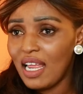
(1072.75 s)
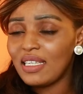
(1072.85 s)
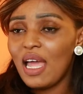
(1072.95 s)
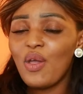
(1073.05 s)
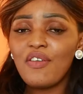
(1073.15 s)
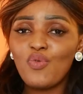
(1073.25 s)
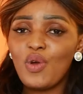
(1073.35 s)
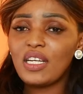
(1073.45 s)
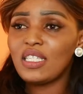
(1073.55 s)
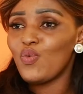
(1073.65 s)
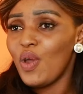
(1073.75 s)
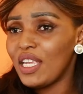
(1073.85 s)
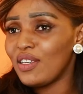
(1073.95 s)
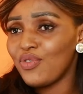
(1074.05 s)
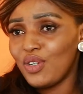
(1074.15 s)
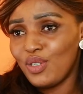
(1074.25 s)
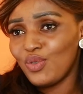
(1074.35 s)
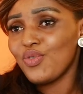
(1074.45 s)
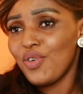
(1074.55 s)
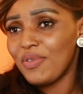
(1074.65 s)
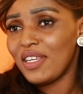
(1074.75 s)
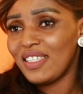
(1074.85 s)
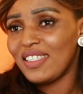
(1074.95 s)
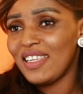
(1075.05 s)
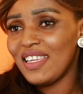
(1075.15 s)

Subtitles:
And now everyone is waiting for the strawberries.